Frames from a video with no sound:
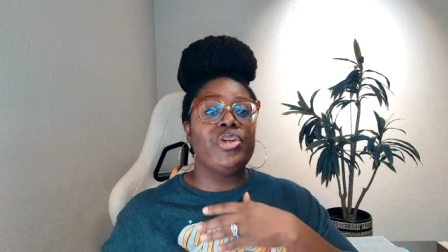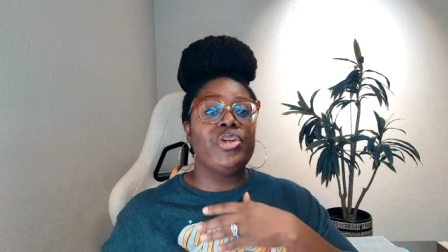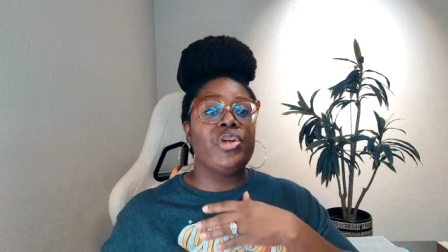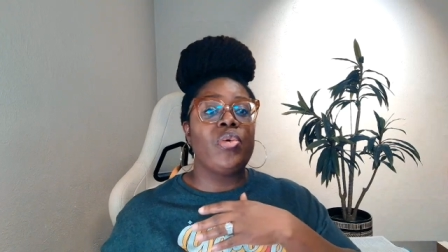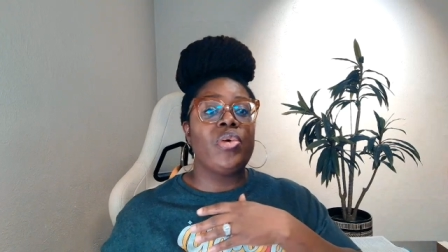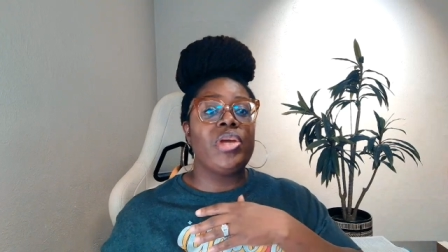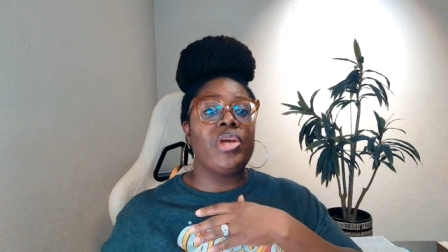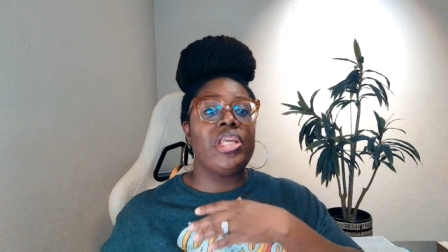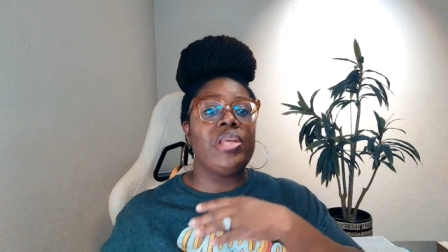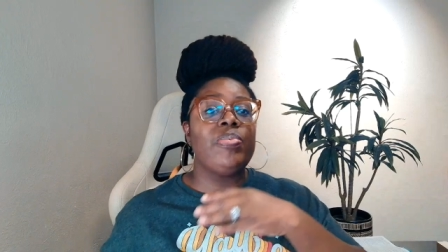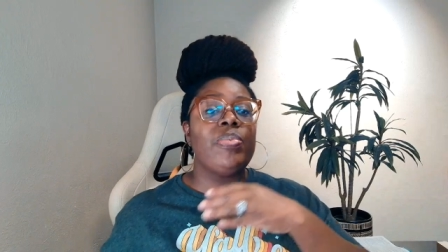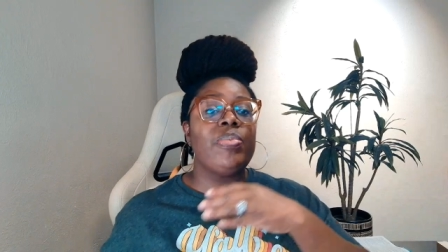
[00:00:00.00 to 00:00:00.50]
know,
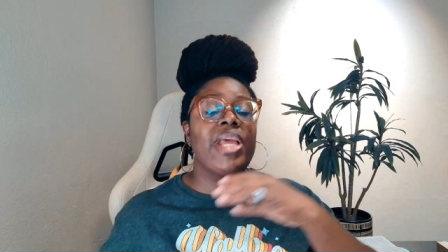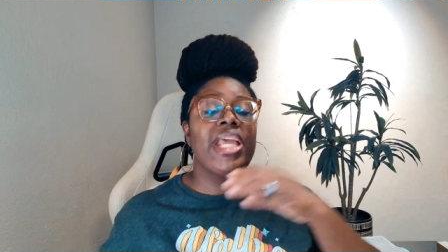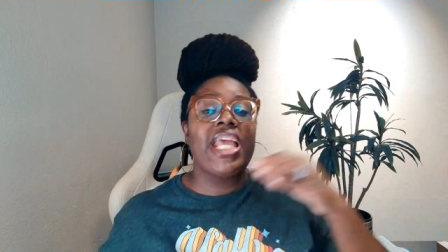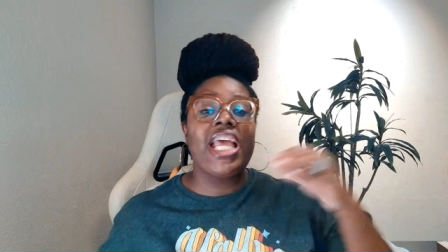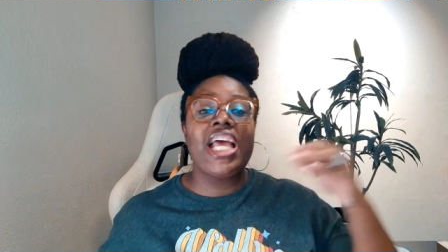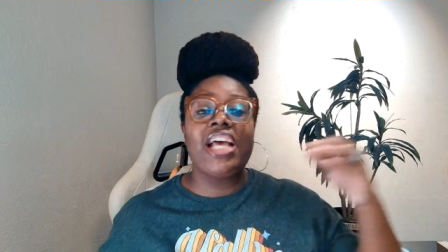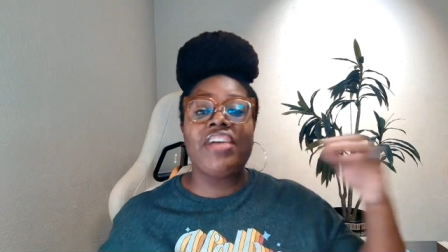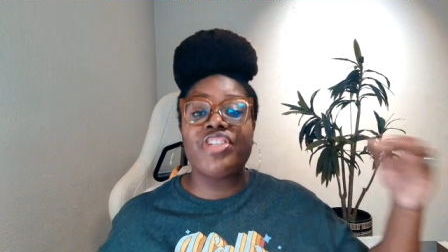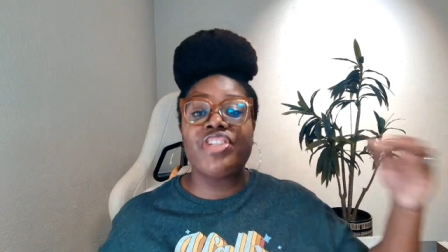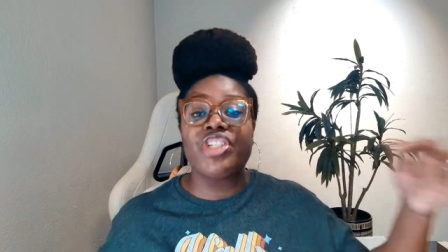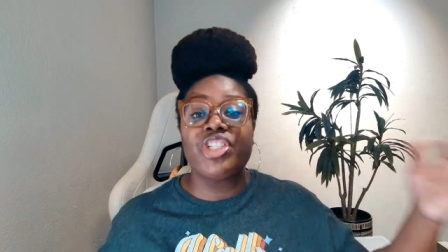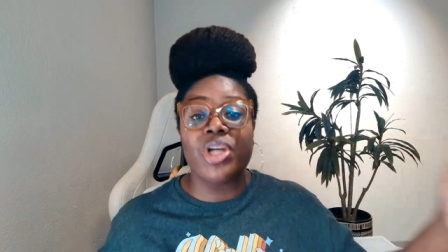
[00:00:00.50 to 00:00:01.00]
he may
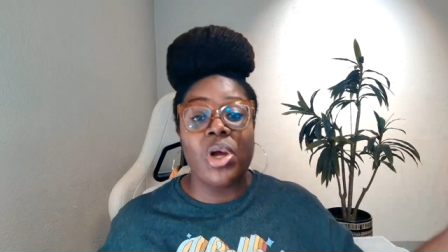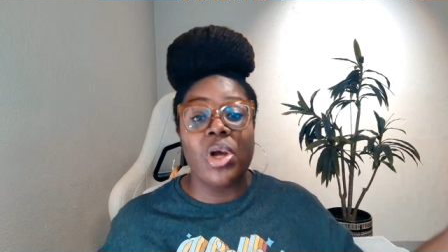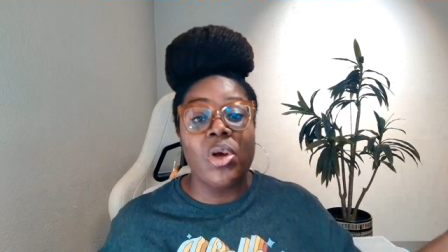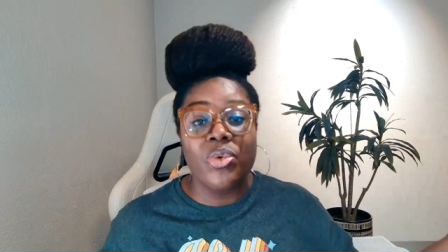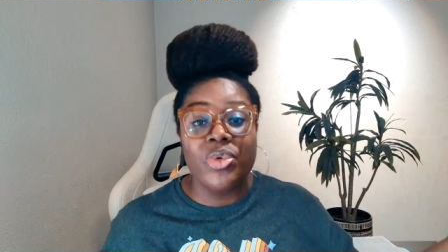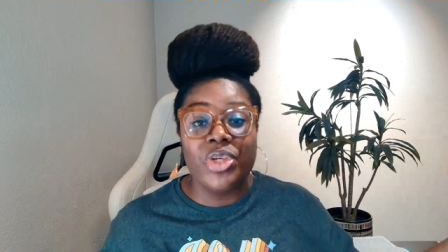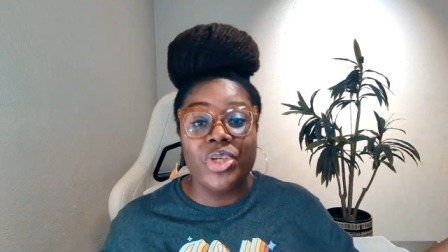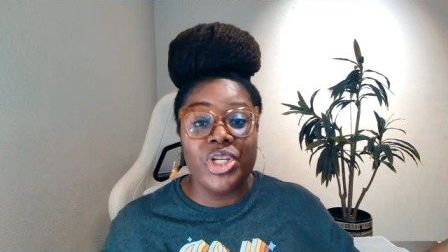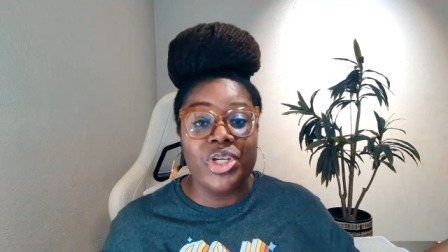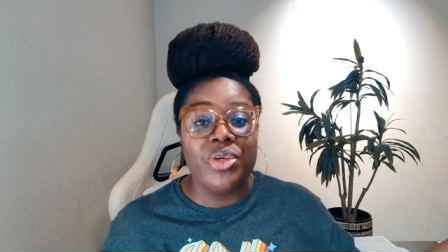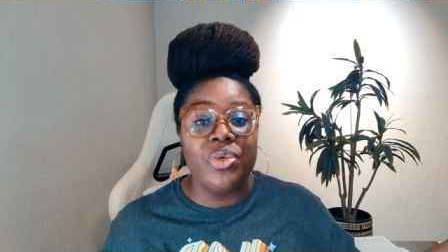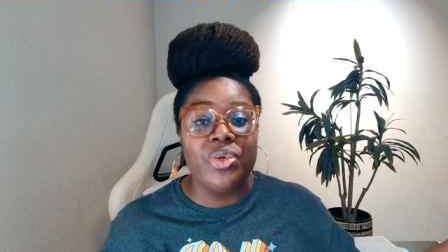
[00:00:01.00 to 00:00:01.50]
have
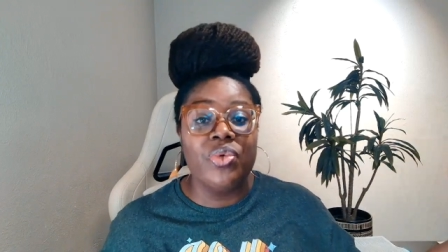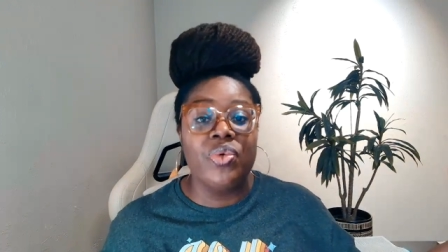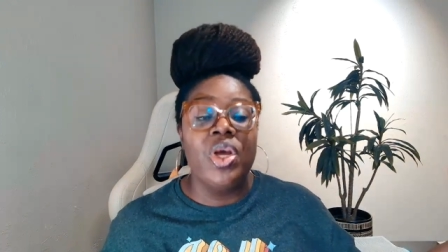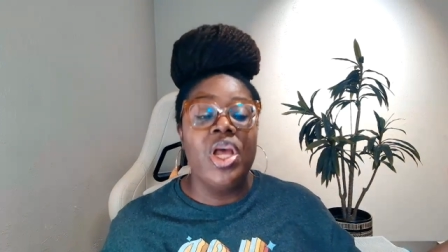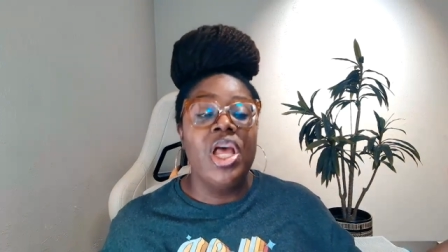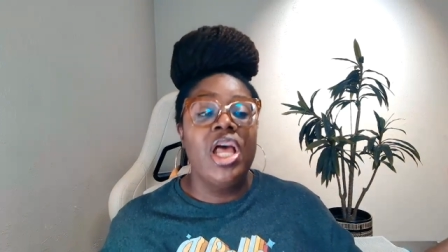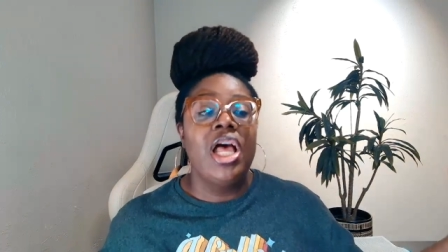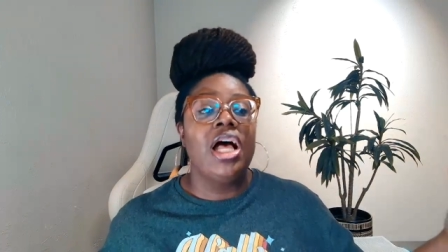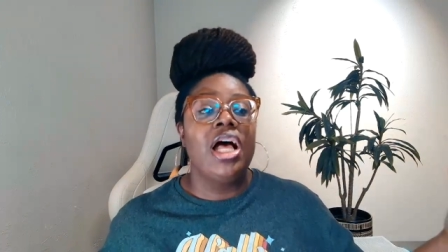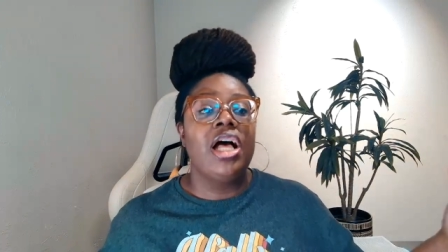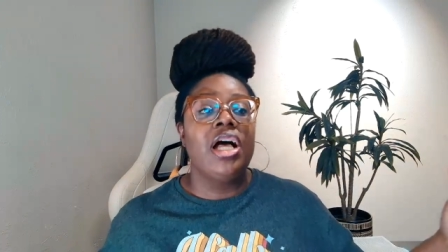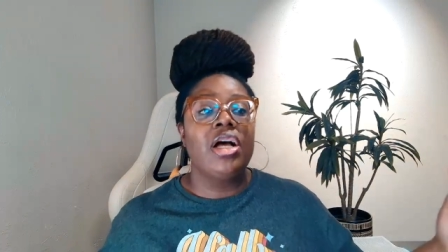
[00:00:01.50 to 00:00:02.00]
shown you
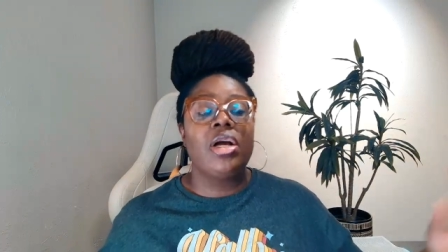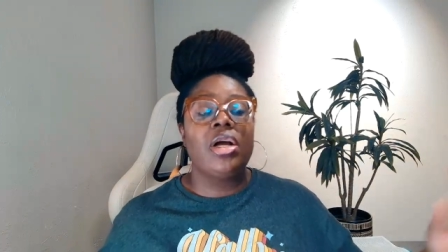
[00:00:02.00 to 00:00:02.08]
uh,